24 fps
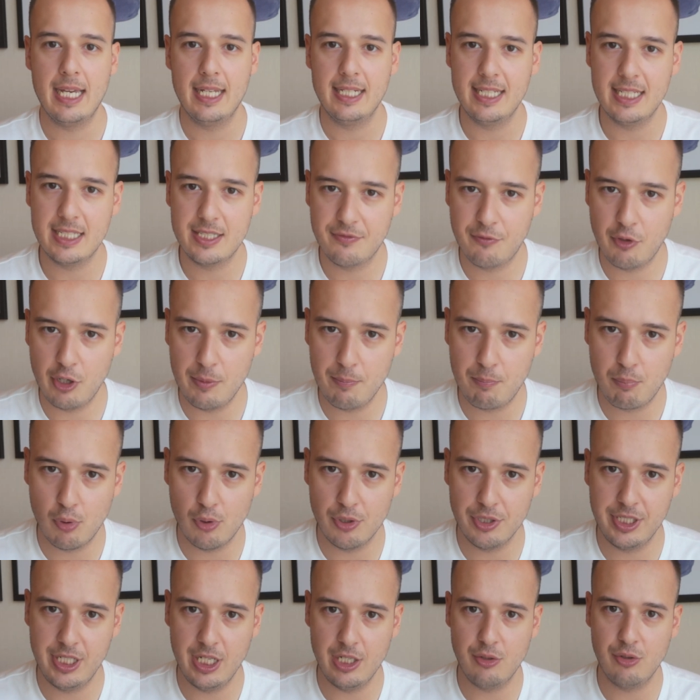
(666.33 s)
And it's very
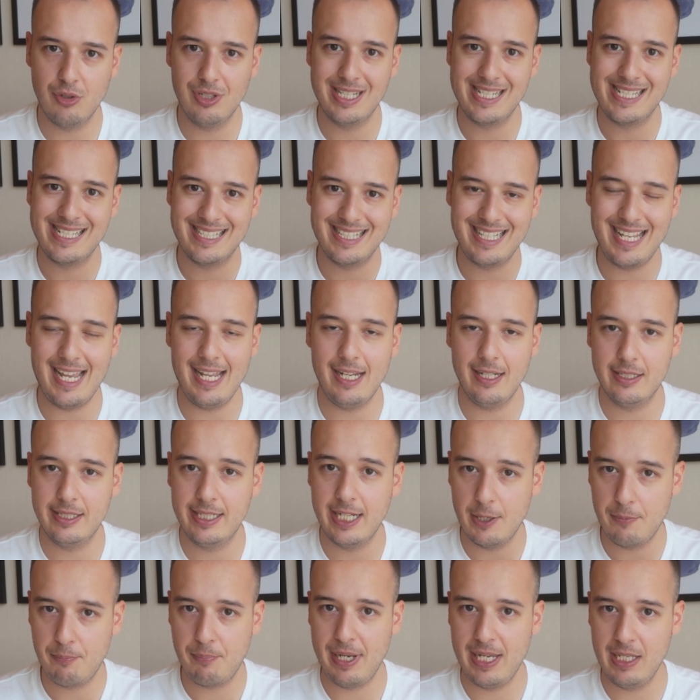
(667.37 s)
important here to understand
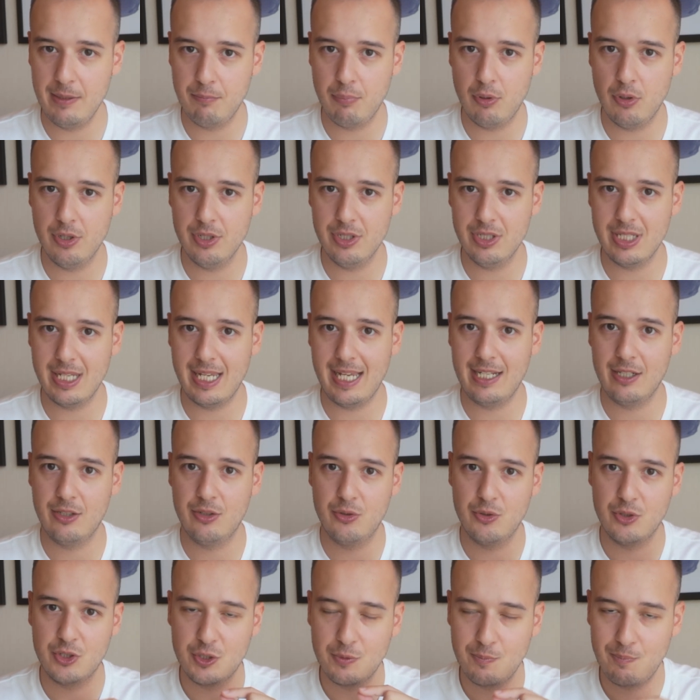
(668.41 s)
their pain points and
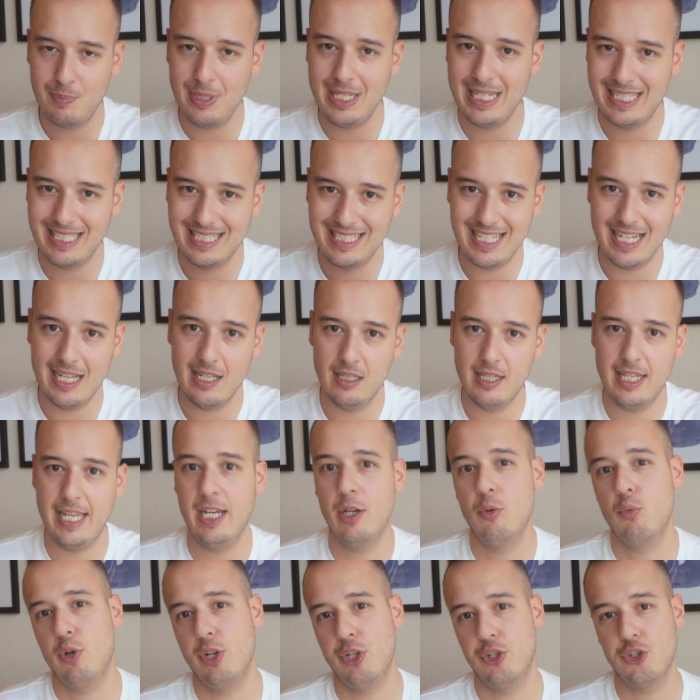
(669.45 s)
to speak their
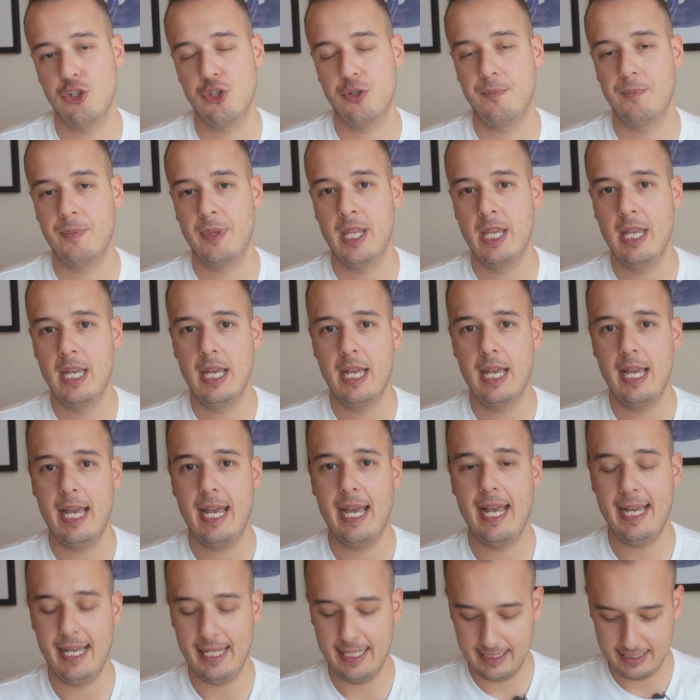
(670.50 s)
language.
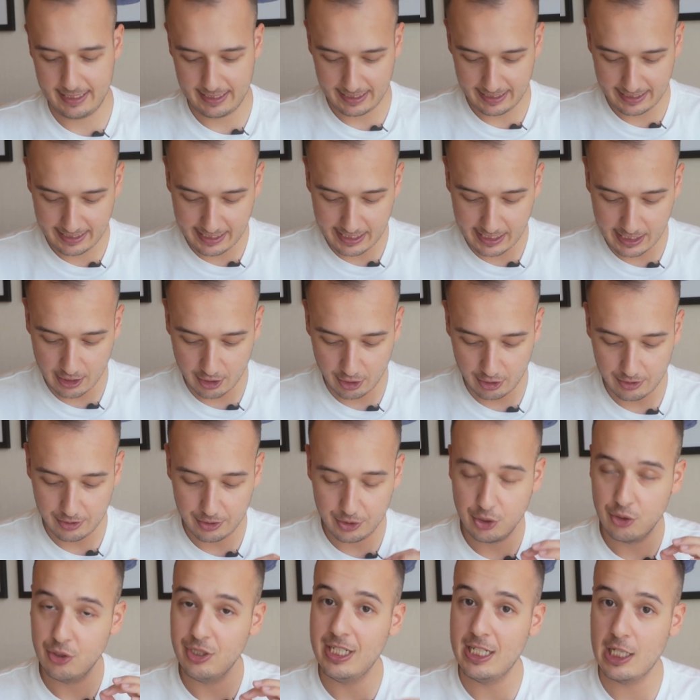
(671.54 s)
And here
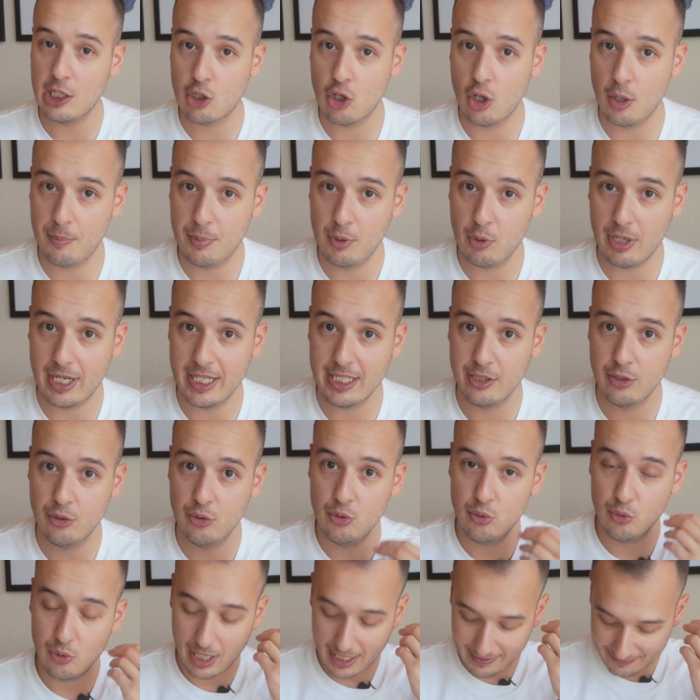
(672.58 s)
you need a copywriter
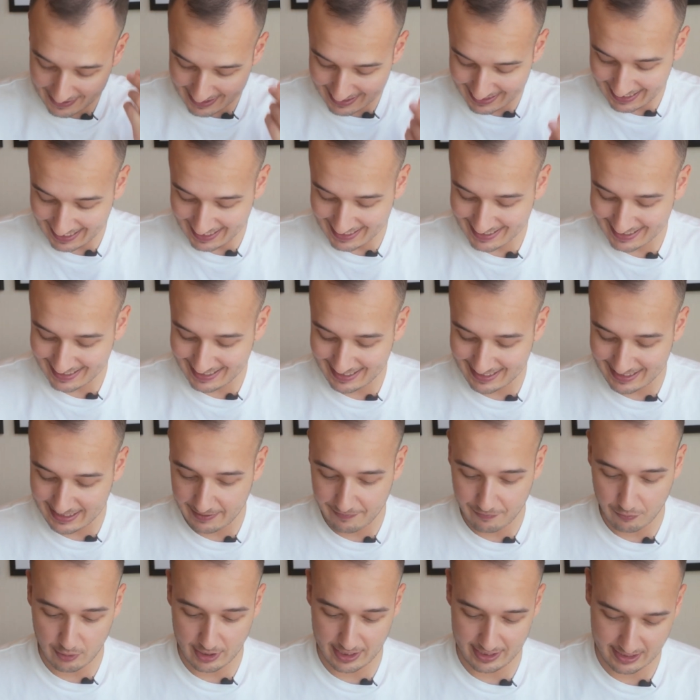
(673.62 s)
who understands these
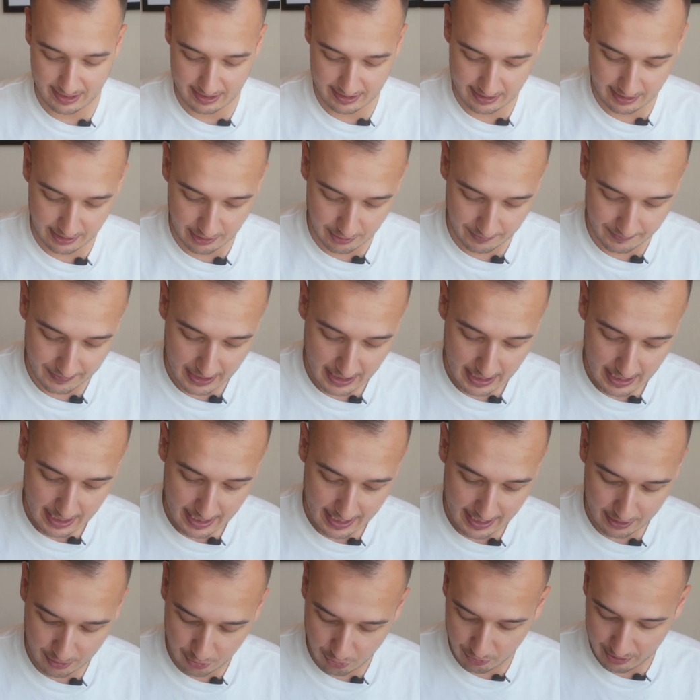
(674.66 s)
differences here
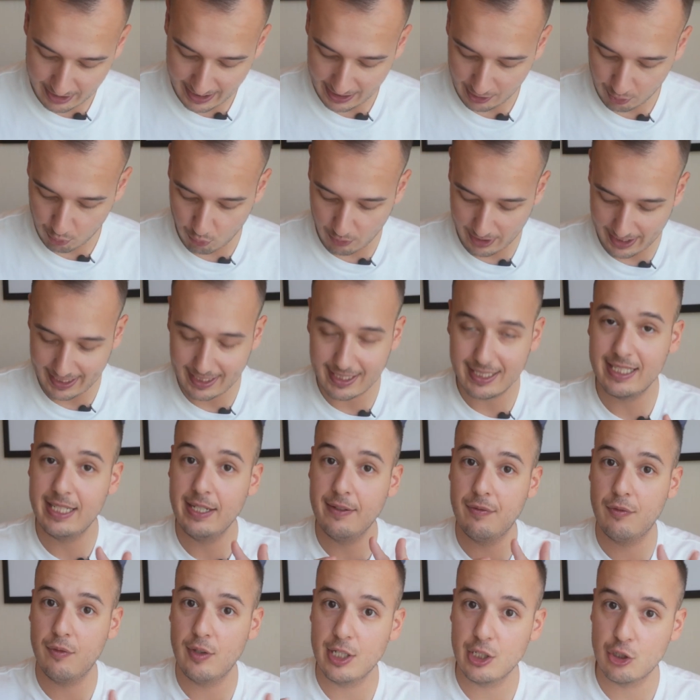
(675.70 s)
and who can create
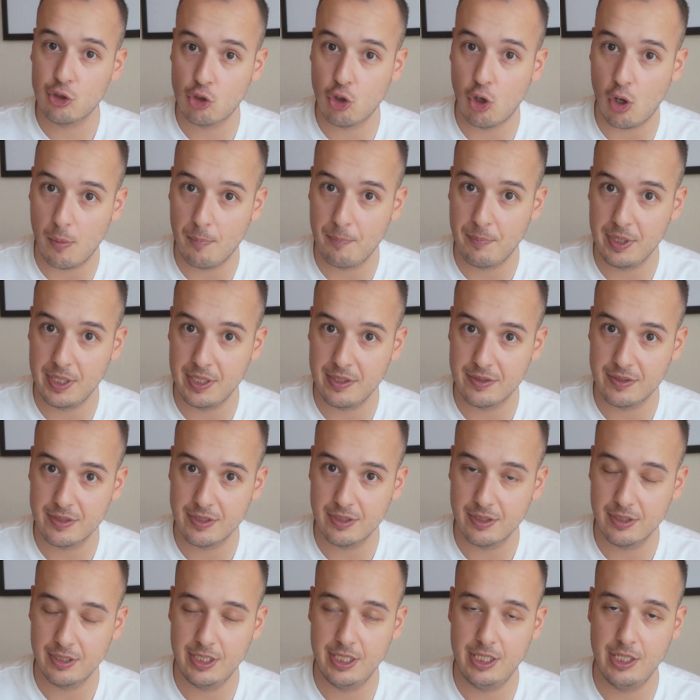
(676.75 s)
different
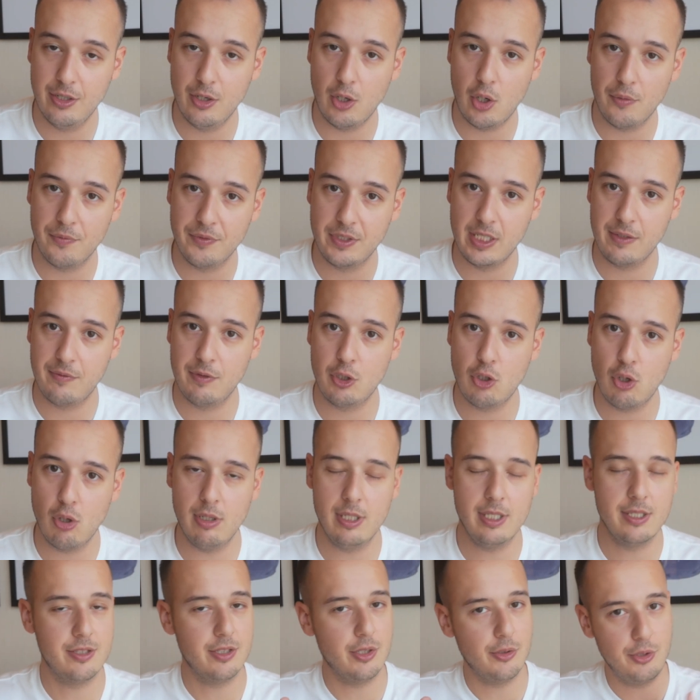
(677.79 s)
copies here of the
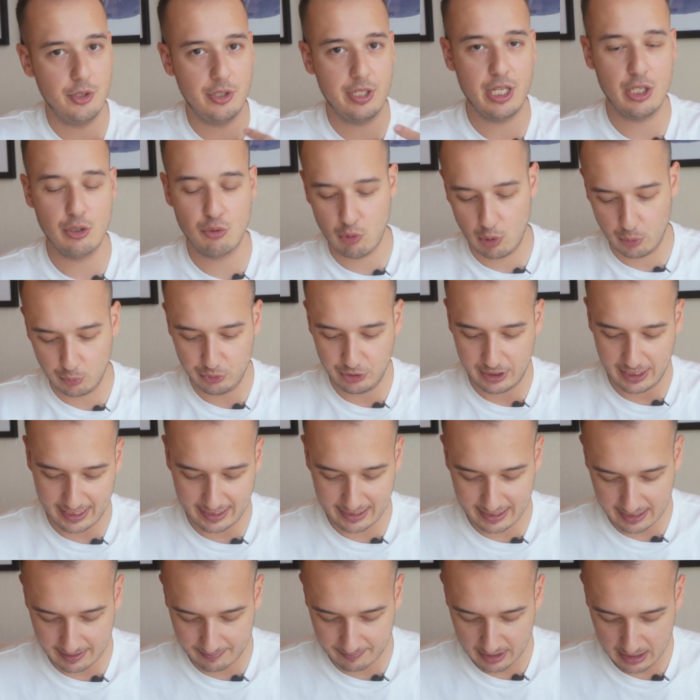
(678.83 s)
editorial, and so you can
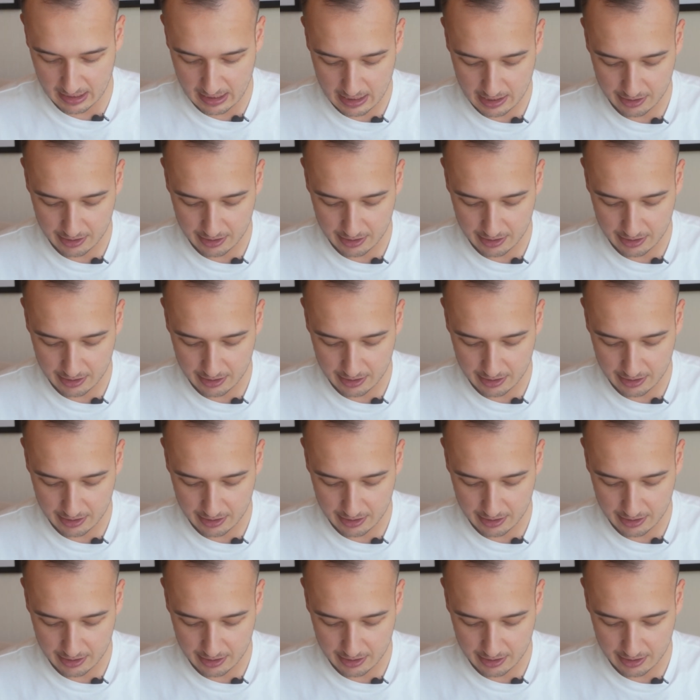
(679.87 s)
rotate them.